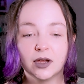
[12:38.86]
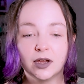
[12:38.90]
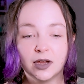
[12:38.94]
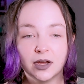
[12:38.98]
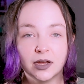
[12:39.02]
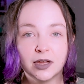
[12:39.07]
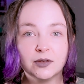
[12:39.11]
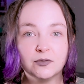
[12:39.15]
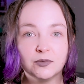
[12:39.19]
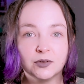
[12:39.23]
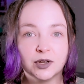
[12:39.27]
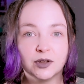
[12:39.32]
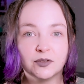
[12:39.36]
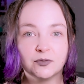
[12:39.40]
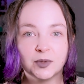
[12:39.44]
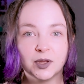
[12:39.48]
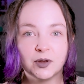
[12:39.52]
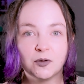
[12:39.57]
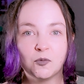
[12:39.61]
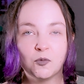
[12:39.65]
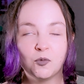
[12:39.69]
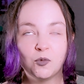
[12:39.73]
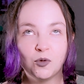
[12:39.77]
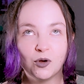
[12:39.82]
I would have
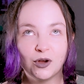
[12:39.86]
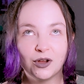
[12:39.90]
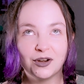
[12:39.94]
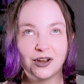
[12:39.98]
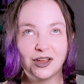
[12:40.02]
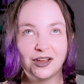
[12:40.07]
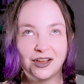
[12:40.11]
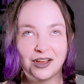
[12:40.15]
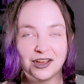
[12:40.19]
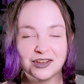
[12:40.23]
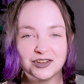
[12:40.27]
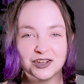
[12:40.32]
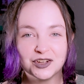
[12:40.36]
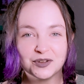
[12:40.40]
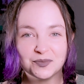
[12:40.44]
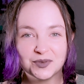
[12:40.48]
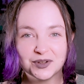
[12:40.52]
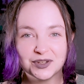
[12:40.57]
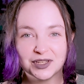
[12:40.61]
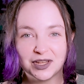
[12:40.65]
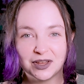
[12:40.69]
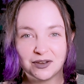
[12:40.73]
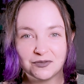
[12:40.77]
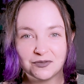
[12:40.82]
been
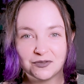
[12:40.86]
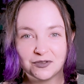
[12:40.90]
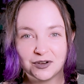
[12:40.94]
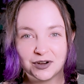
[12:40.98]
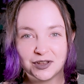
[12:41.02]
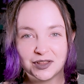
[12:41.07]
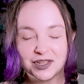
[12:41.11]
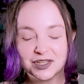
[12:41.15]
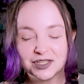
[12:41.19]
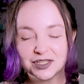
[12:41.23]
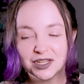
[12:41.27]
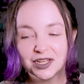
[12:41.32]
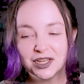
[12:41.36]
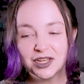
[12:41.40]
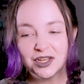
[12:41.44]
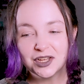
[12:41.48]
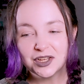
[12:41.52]
100% for this.